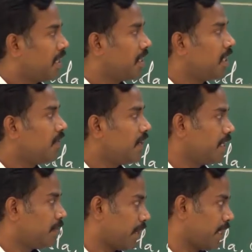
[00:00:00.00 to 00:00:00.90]

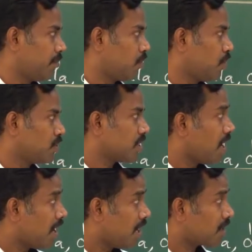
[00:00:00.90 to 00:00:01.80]
evening primrose
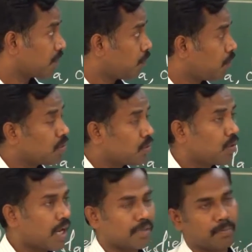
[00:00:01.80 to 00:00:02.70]
or 4
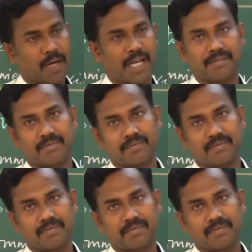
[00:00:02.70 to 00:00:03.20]
o'clock plant.